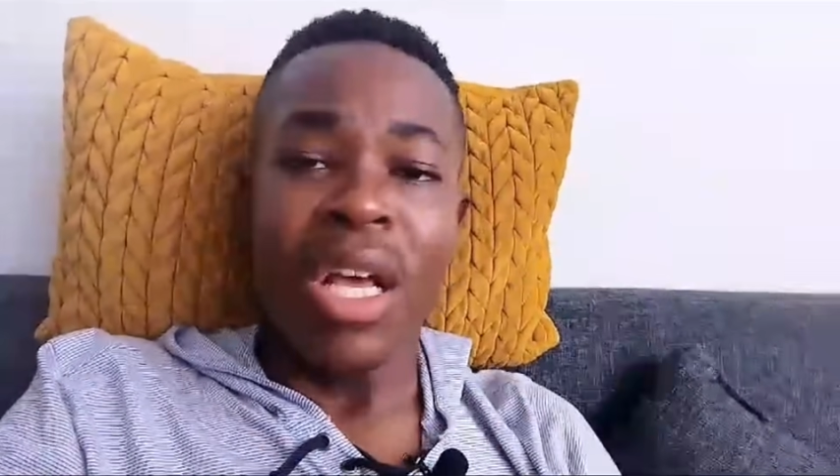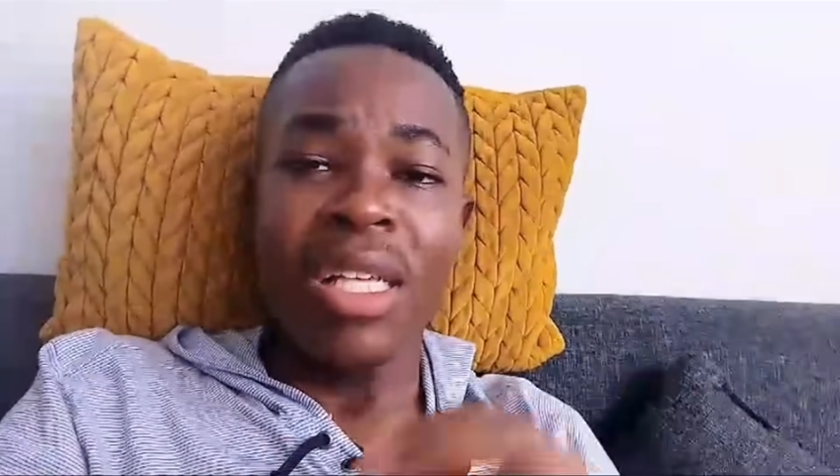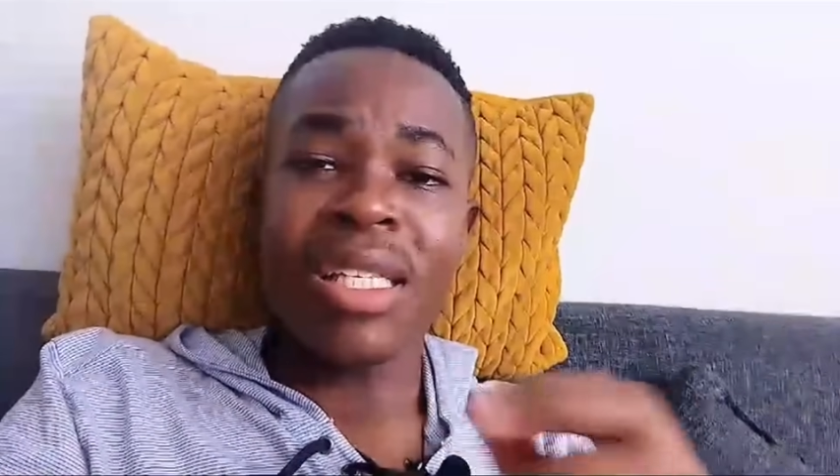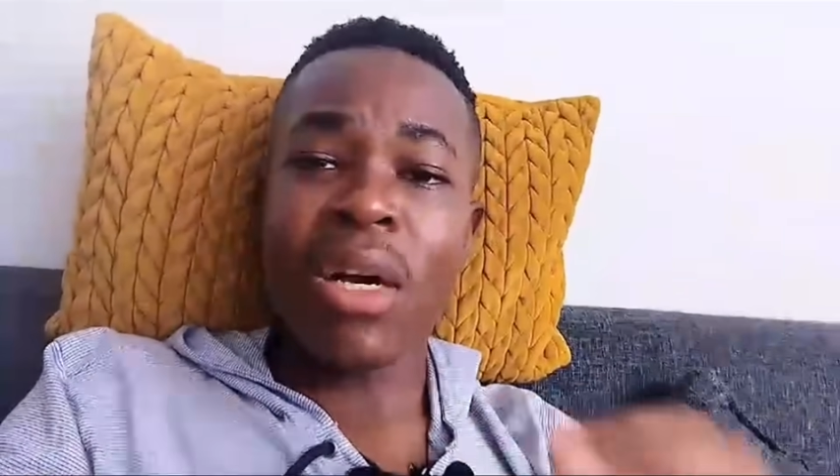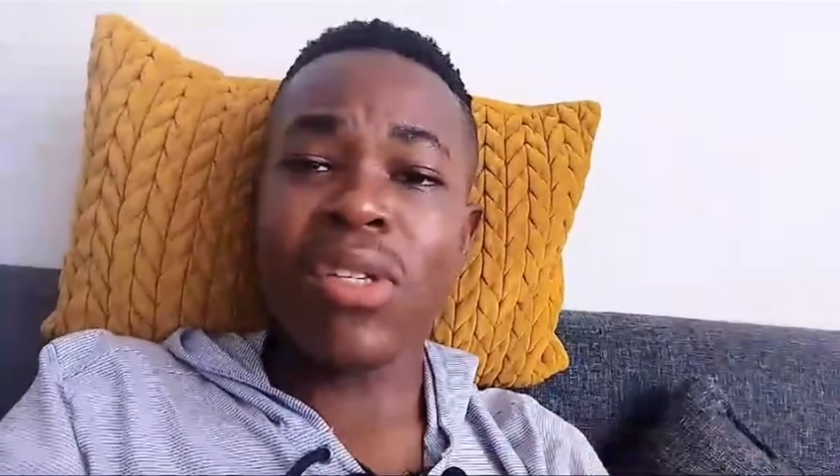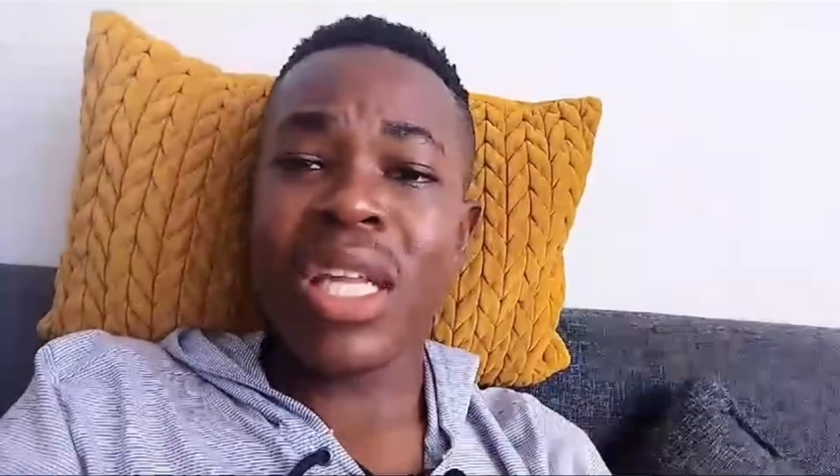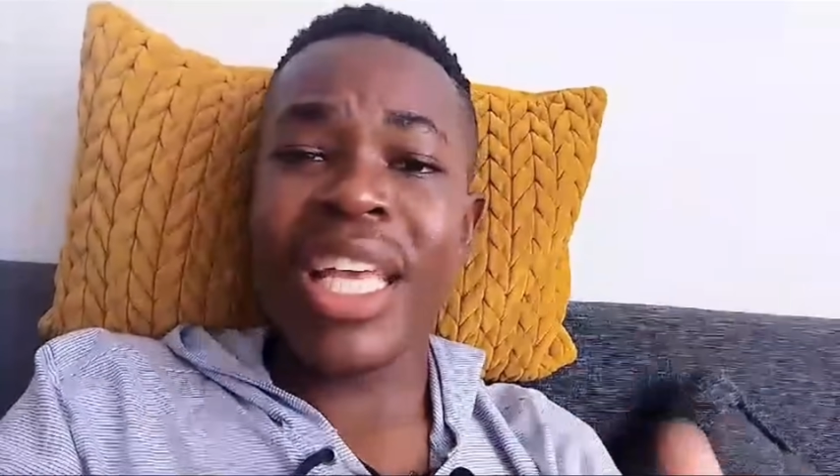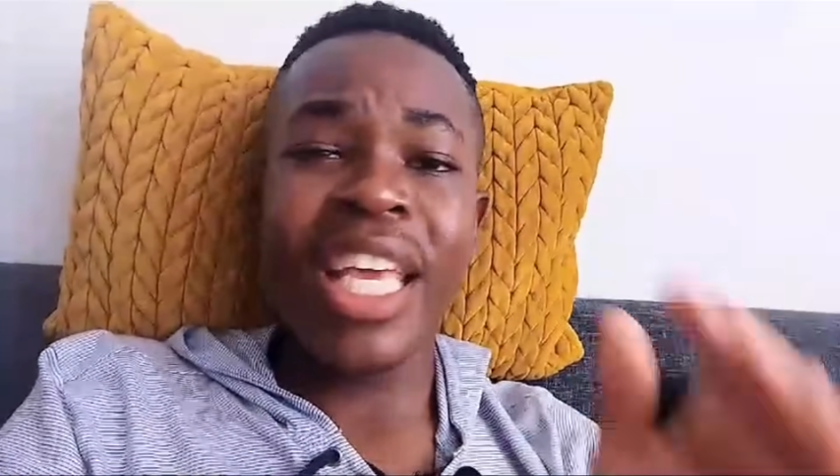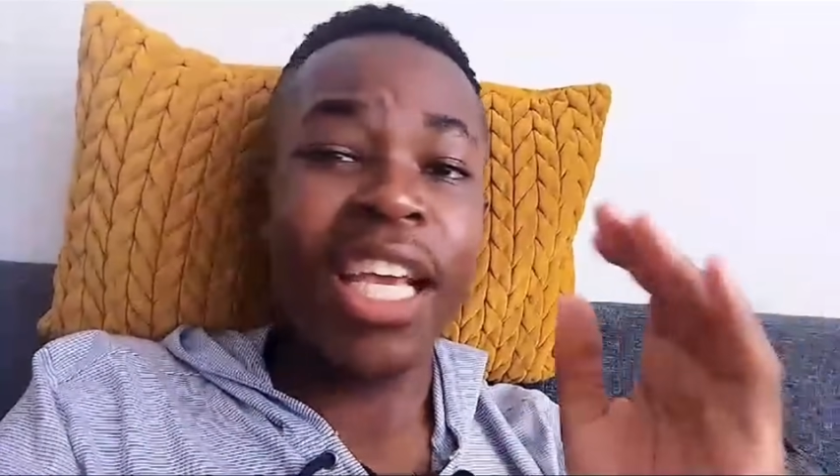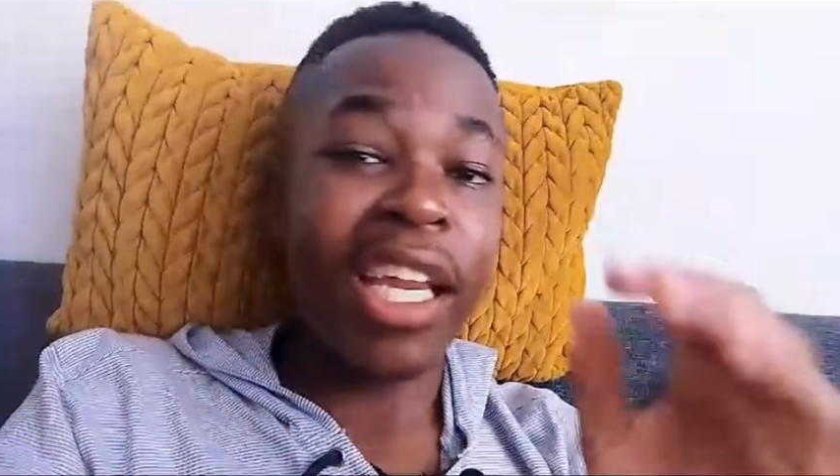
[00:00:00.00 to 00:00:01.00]
Sounds like
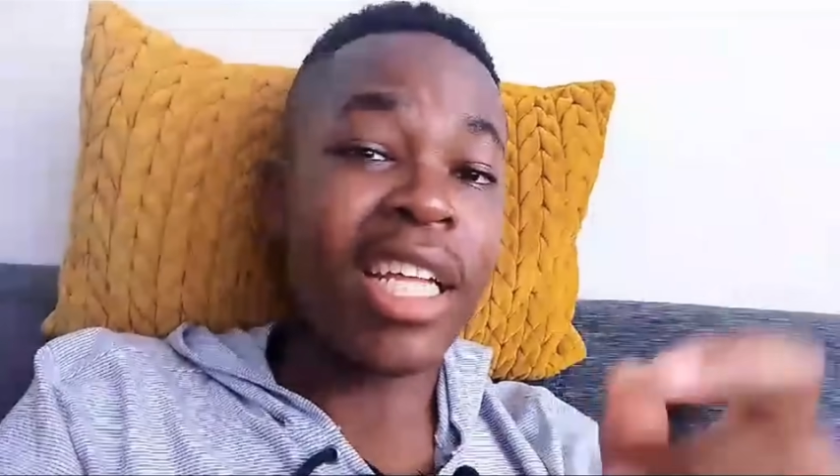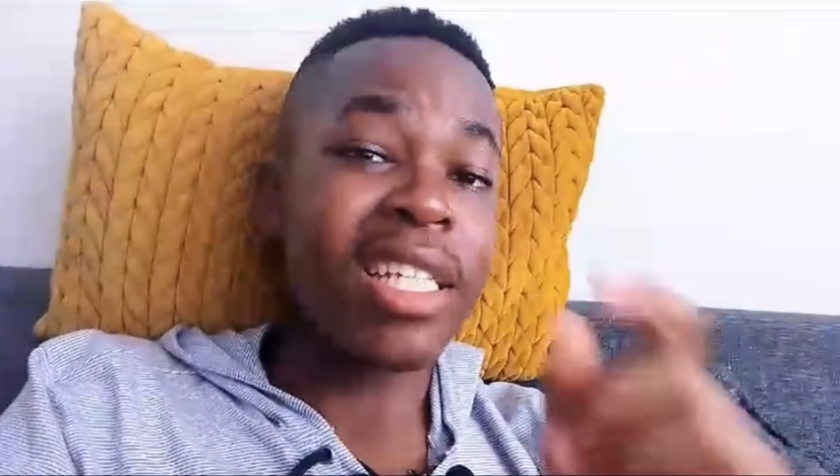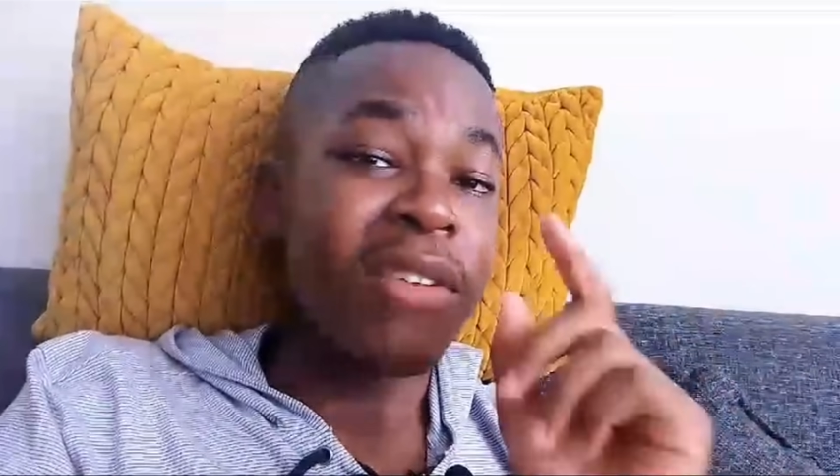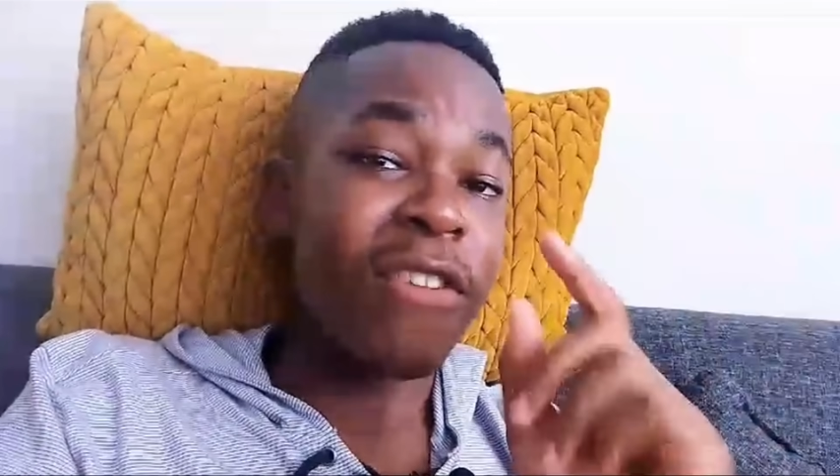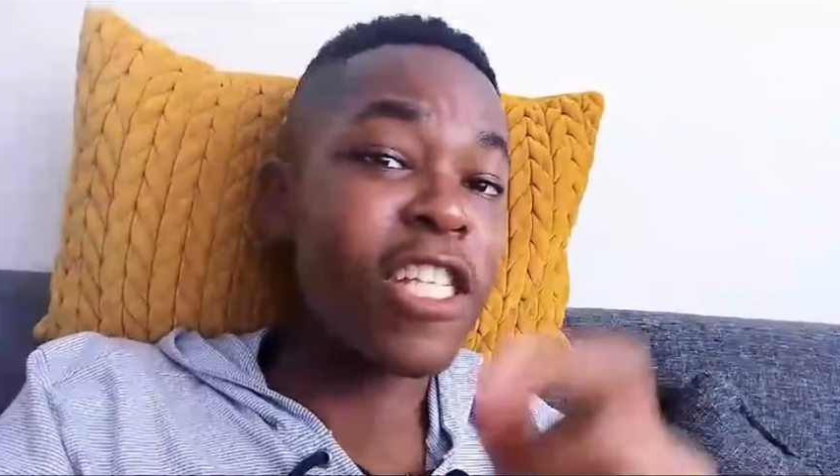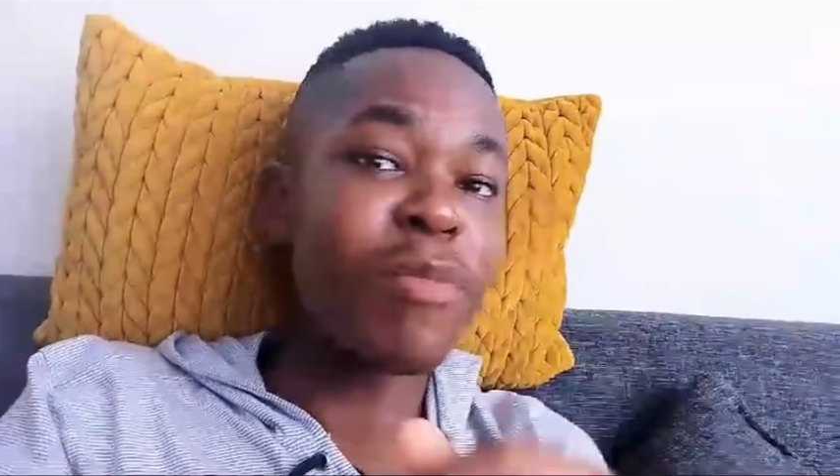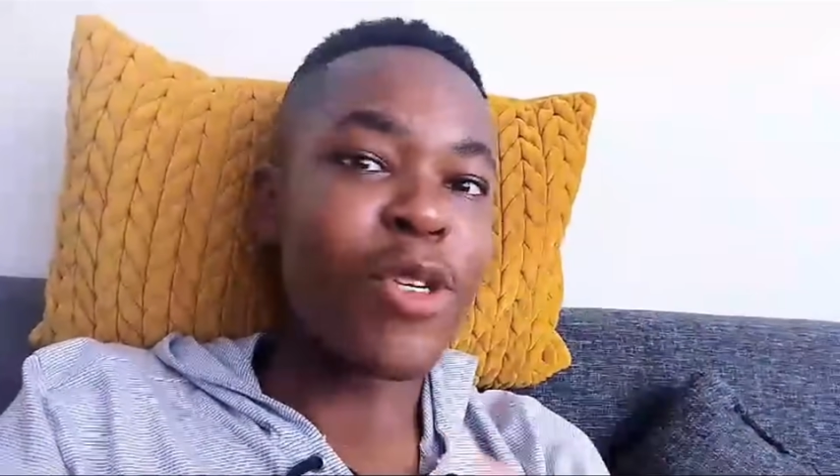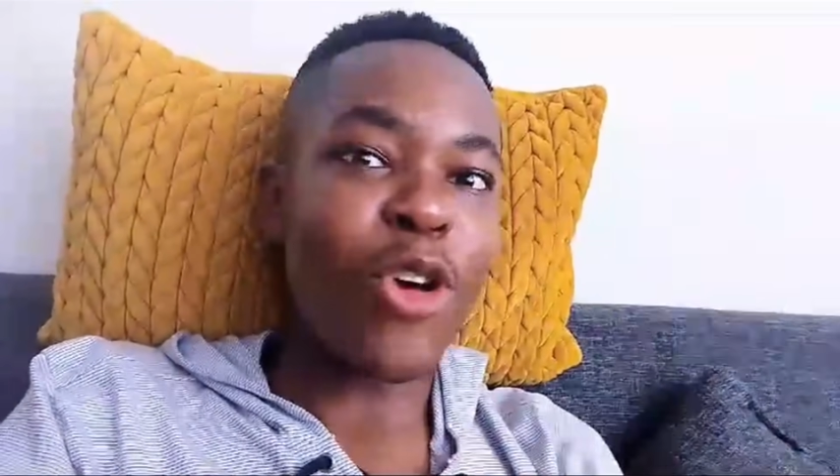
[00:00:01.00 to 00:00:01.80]
a great investment